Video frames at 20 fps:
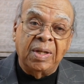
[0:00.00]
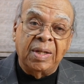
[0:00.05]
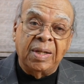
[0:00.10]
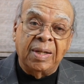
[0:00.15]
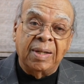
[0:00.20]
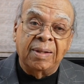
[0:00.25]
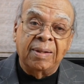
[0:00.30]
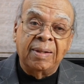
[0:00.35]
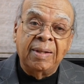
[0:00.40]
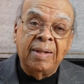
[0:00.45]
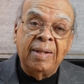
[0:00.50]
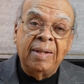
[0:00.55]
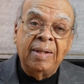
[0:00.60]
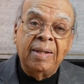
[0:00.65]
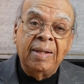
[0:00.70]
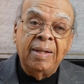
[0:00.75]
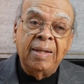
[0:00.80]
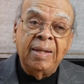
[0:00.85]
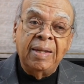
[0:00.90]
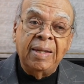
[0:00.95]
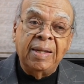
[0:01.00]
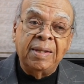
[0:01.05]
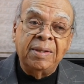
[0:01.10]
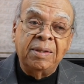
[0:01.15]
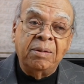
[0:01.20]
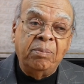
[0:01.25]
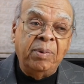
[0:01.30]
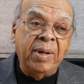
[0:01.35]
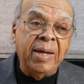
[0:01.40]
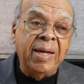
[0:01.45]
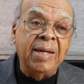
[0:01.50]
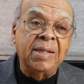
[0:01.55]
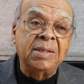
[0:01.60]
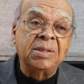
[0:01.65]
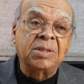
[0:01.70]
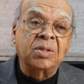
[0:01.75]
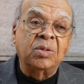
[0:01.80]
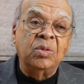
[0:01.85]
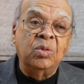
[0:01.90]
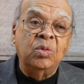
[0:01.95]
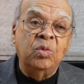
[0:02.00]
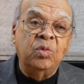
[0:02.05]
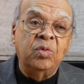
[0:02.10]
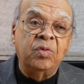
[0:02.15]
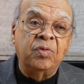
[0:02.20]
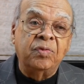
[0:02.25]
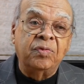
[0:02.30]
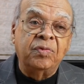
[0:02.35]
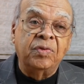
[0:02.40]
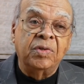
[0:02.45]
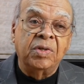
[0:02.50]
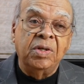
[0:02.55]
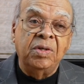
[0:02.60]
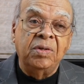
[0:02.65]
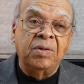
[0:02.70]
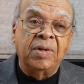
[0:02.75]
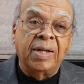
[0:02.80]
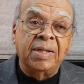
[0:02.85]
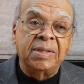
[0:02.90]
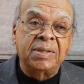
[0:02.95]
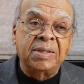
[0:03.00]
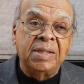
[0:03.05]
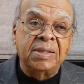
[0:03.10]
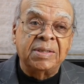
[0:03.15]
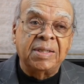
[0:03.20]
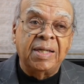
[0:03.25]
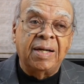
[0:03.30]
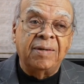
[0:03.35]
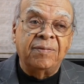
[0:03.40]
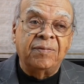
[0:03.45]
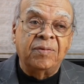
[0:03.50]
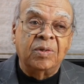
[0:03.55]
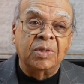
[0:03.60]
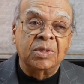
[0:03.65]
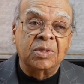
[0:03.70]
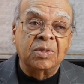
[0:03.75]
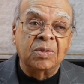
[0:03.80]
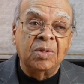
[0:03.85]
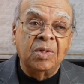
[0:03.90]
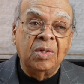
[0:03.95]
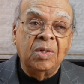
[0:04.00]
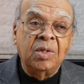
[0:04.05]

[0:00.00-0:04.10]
And uh, and the band school for the United States Air Force